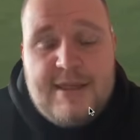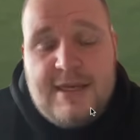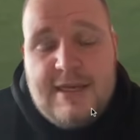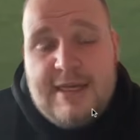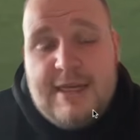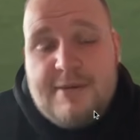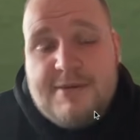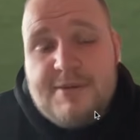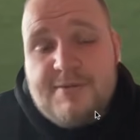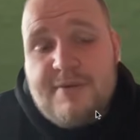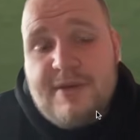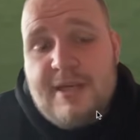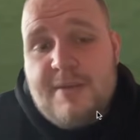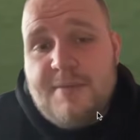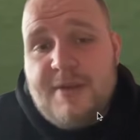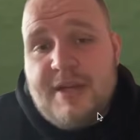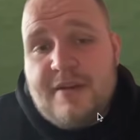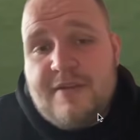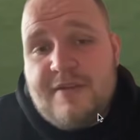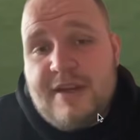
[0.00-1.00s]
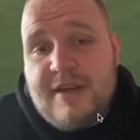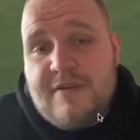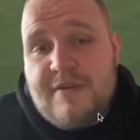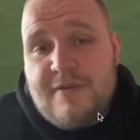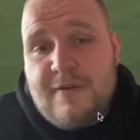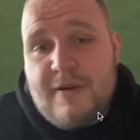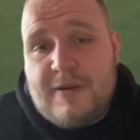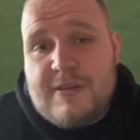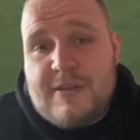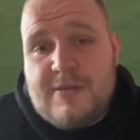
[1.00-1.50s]
And that was a really big thing
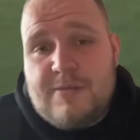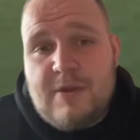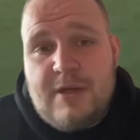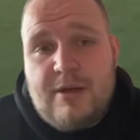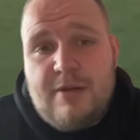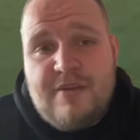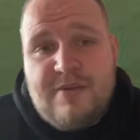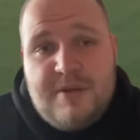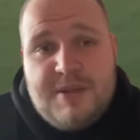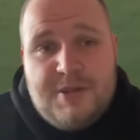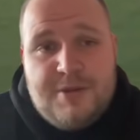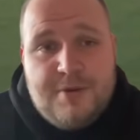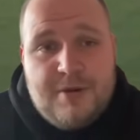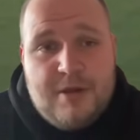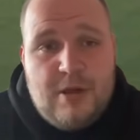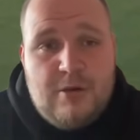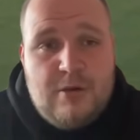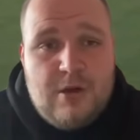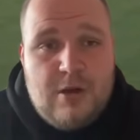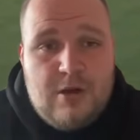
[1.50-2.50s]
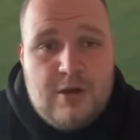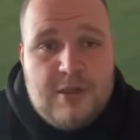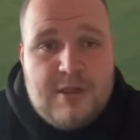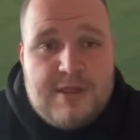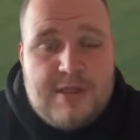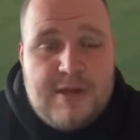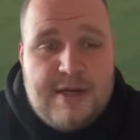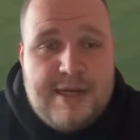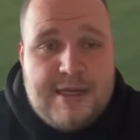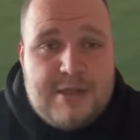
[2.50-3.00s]
for us as well. If we do go long and
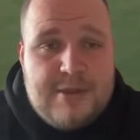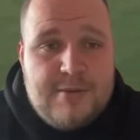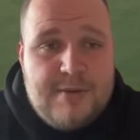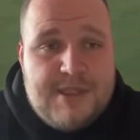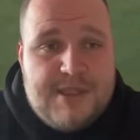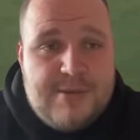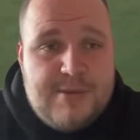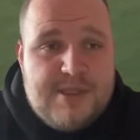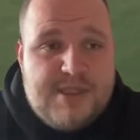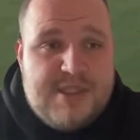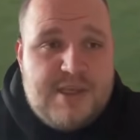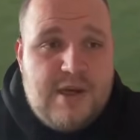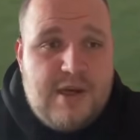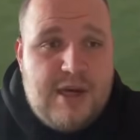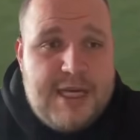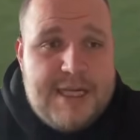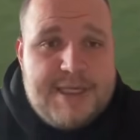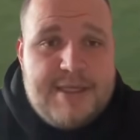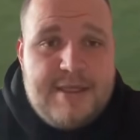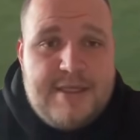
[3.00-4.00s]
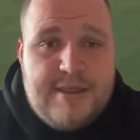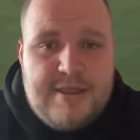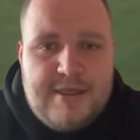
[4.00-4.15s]
diagonal into a side,